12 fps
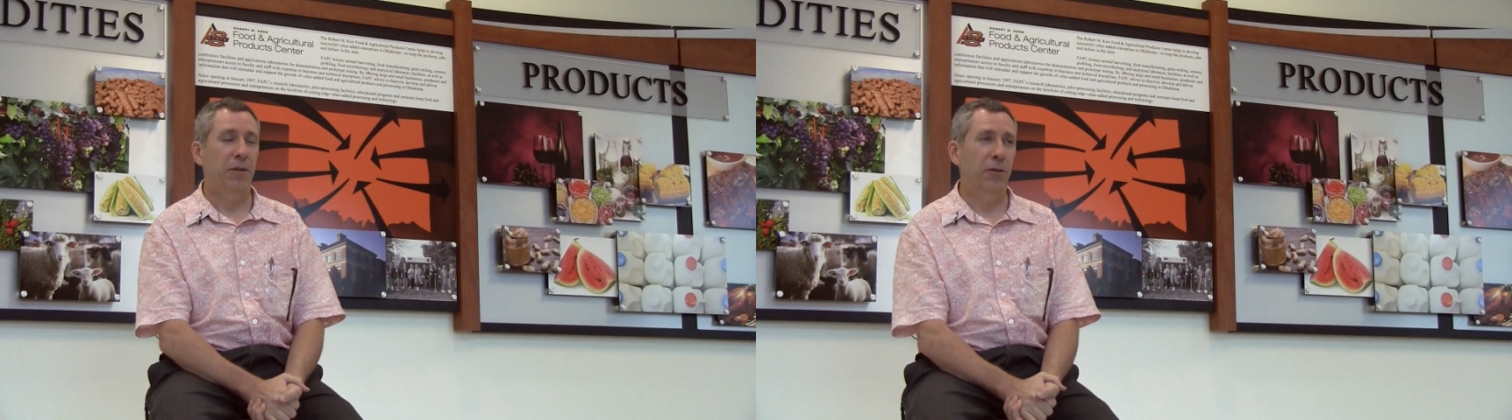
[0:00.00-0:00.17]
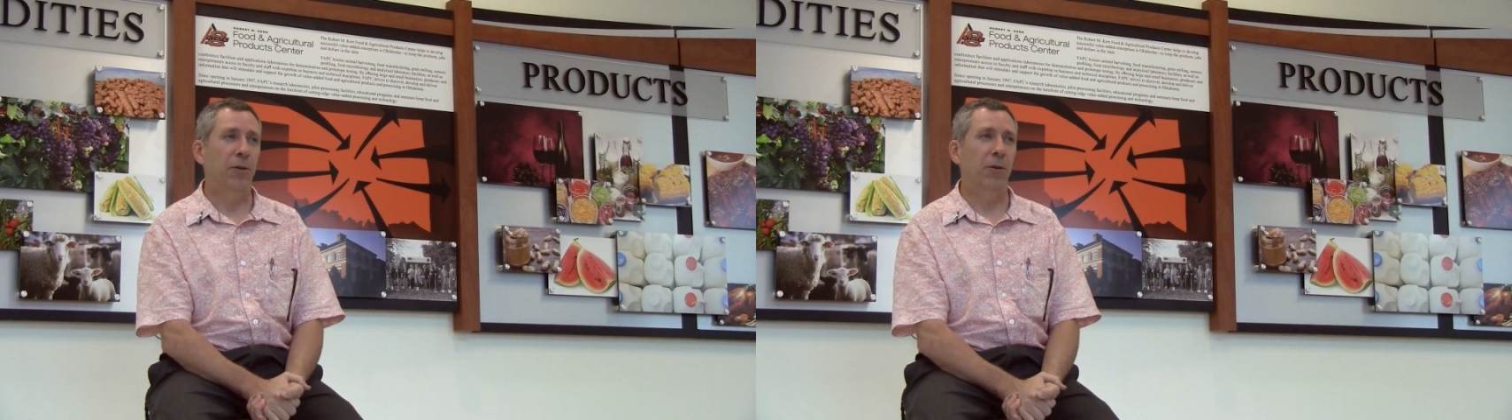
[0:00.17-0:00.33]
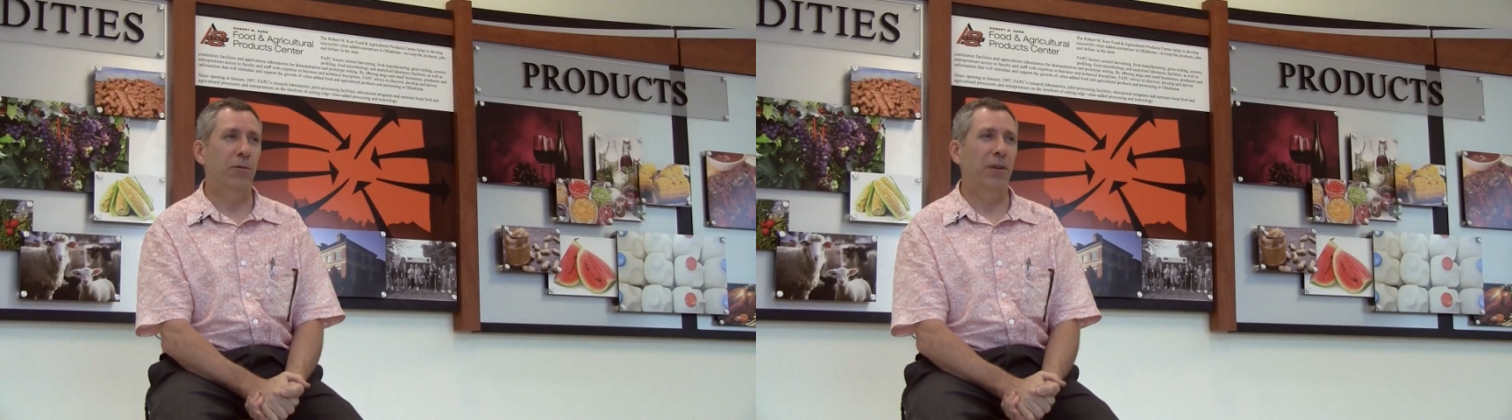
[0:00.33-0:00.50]
they'll
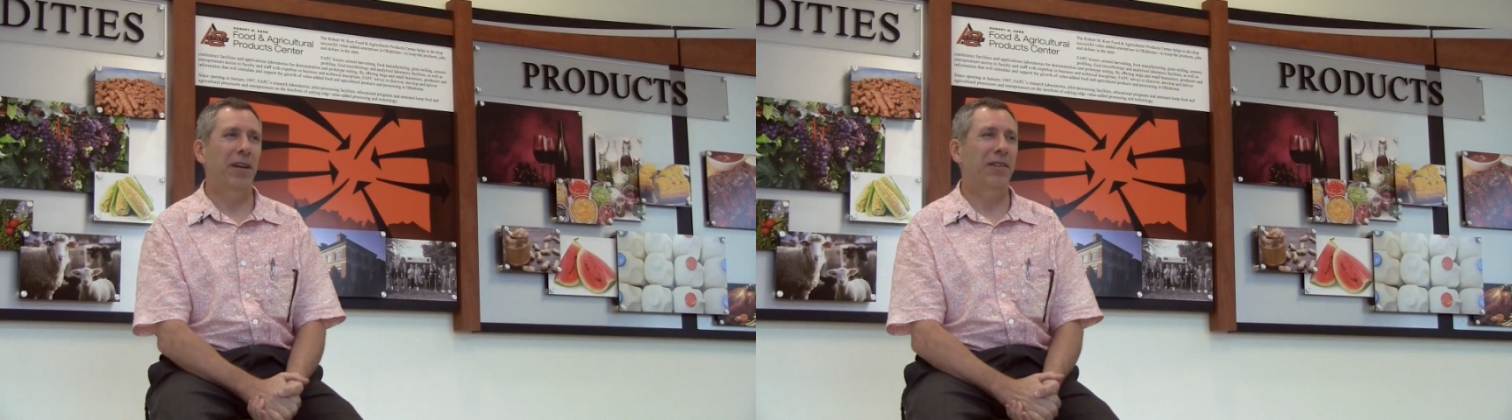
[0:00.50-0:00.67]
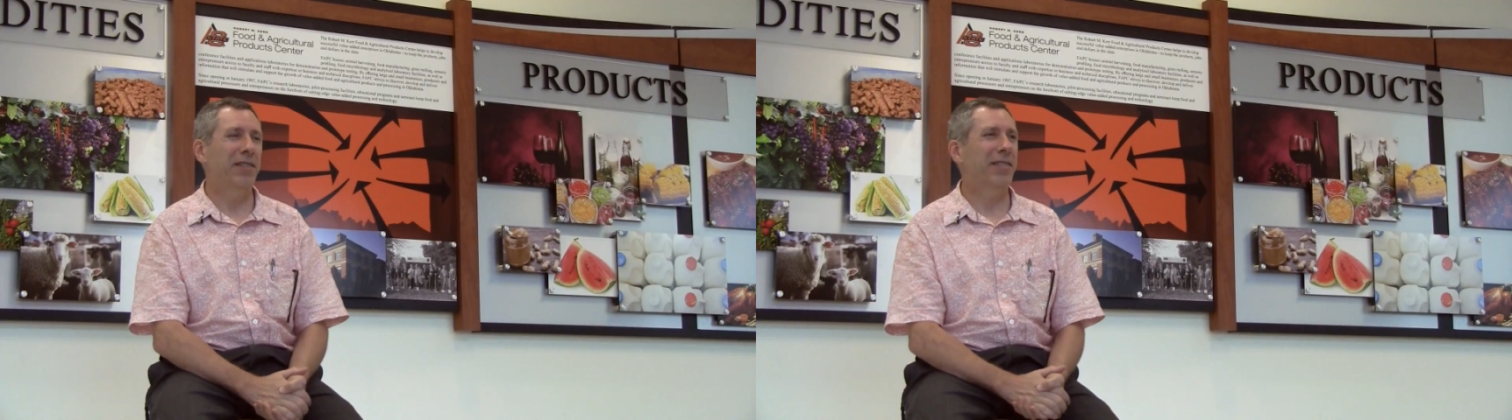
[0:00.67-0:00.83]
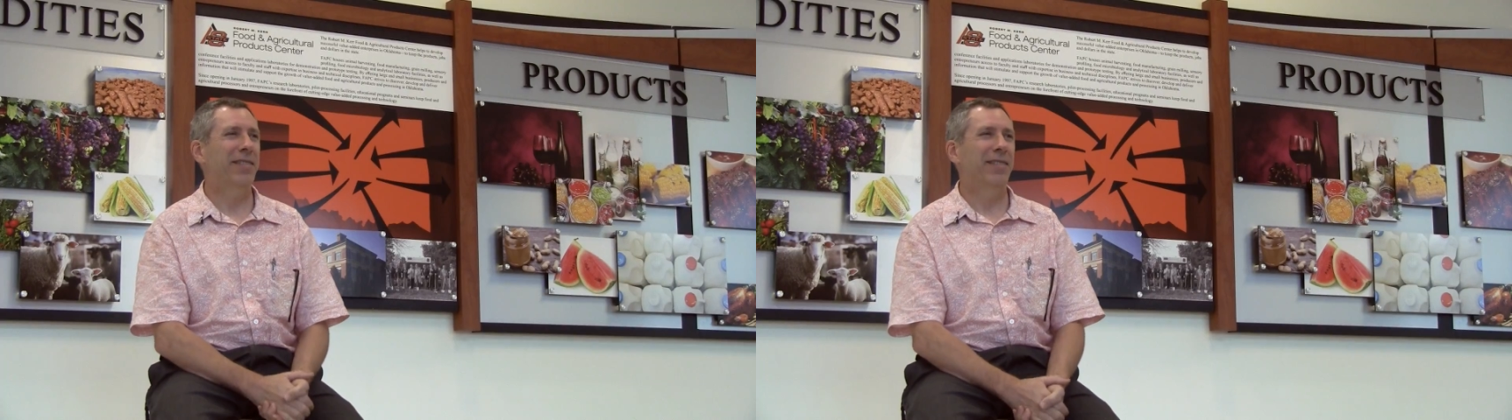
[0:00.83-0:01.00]
go
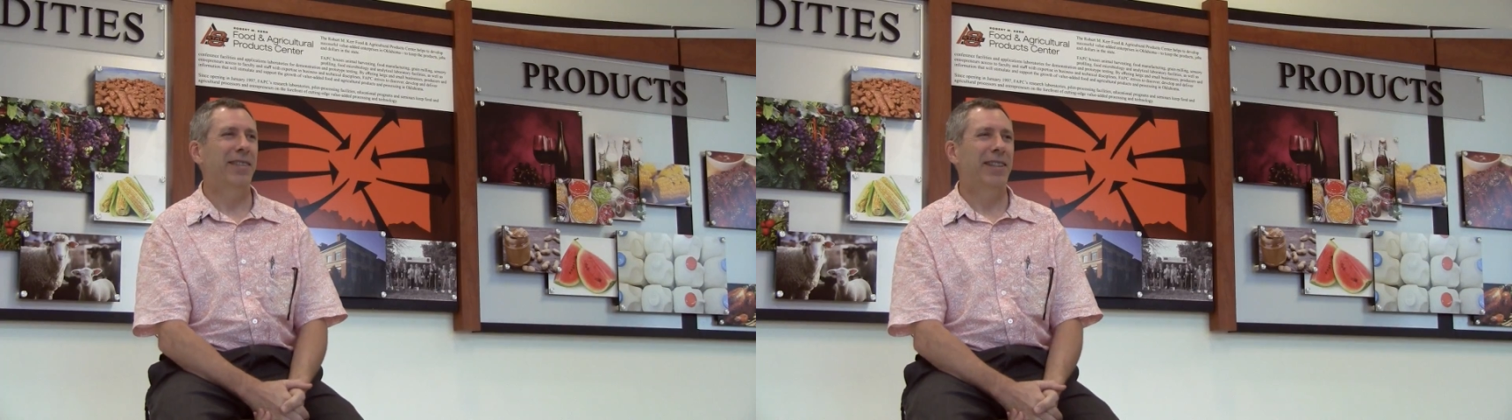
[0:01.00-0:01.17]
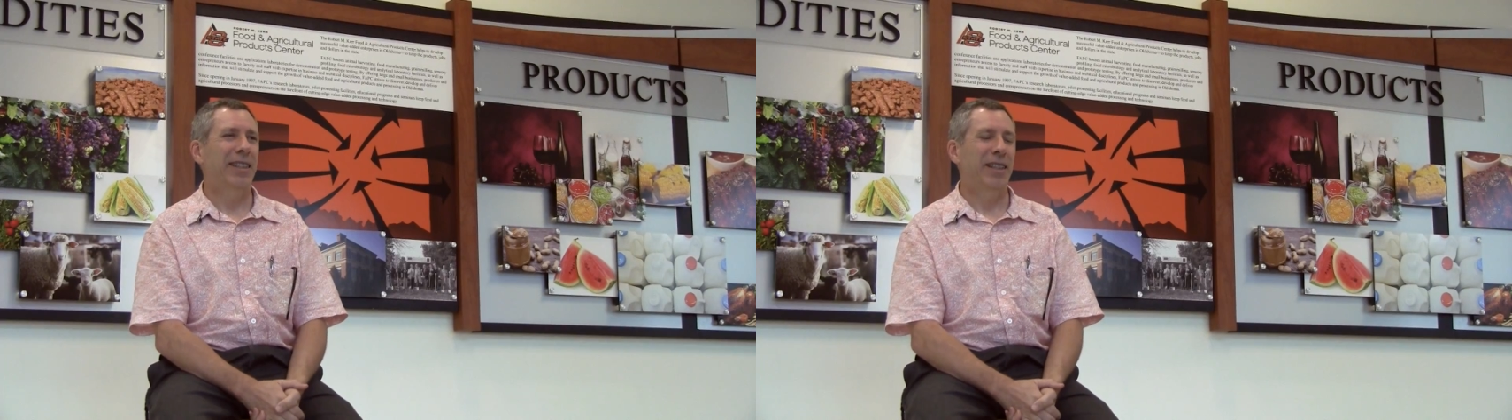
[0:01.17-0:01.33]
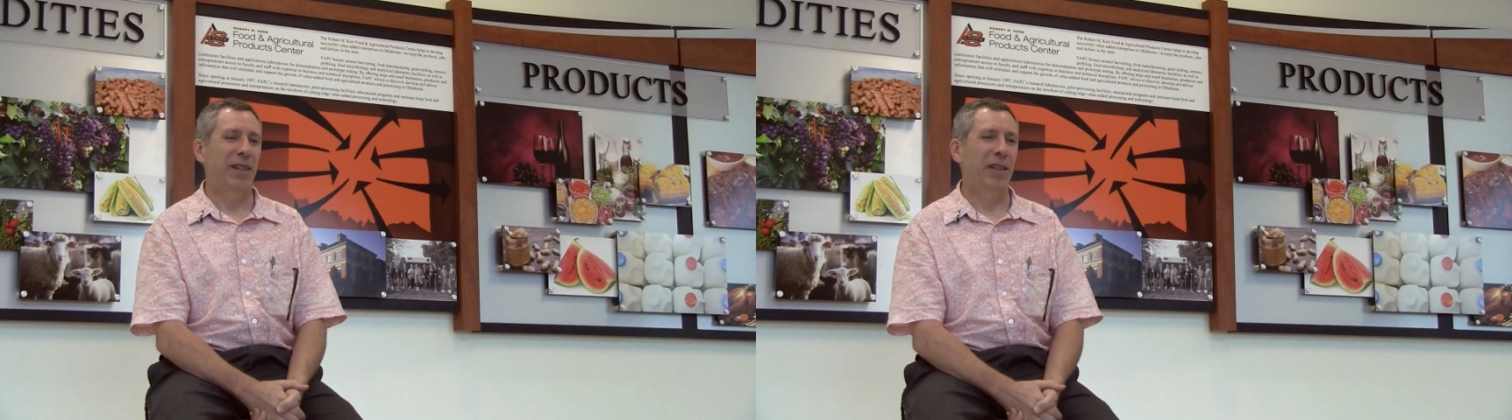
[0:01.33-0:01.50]
fast.
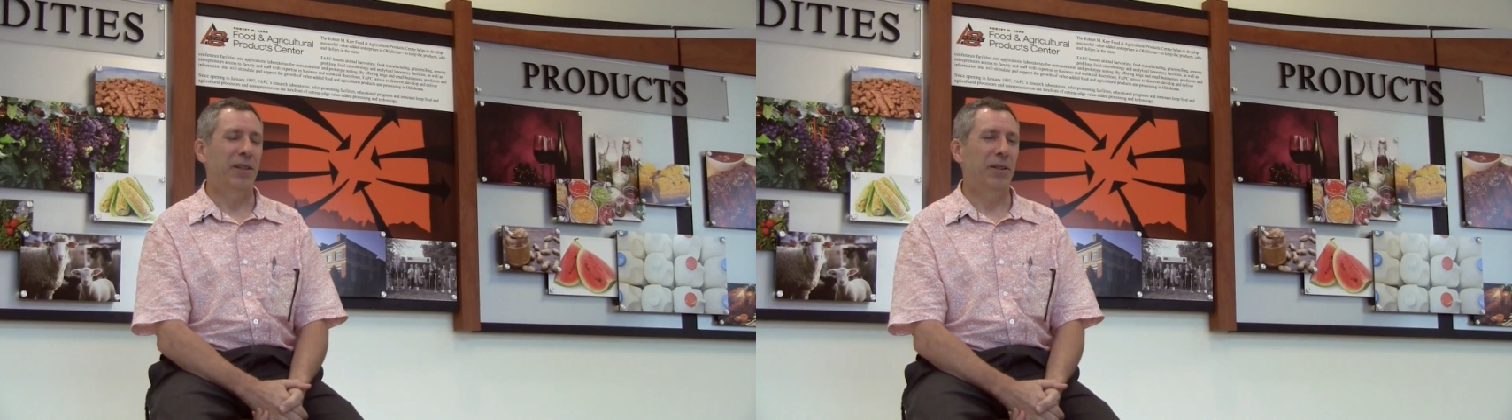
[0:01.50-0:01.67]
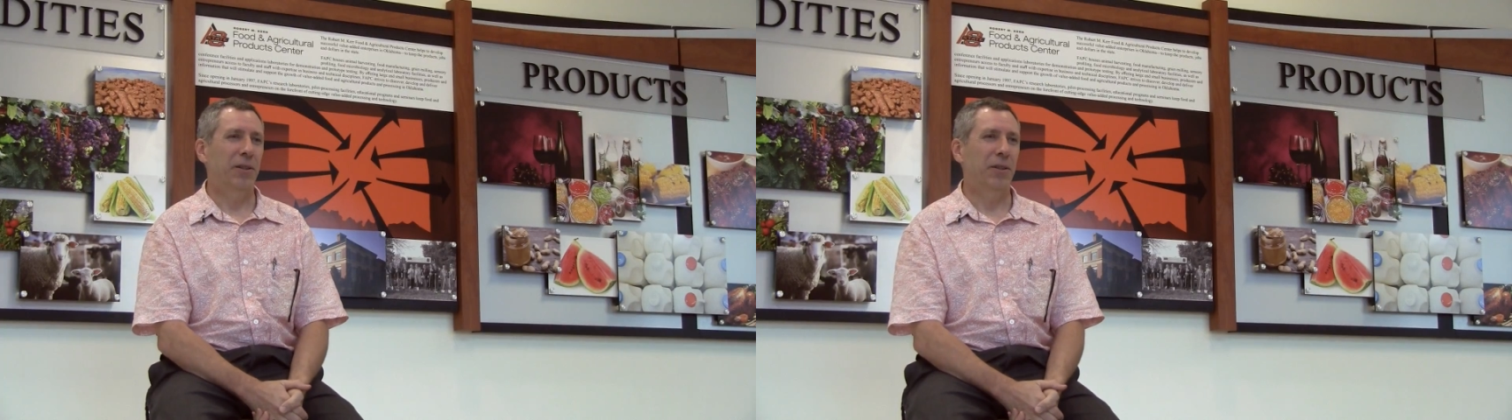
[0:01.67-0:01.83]
And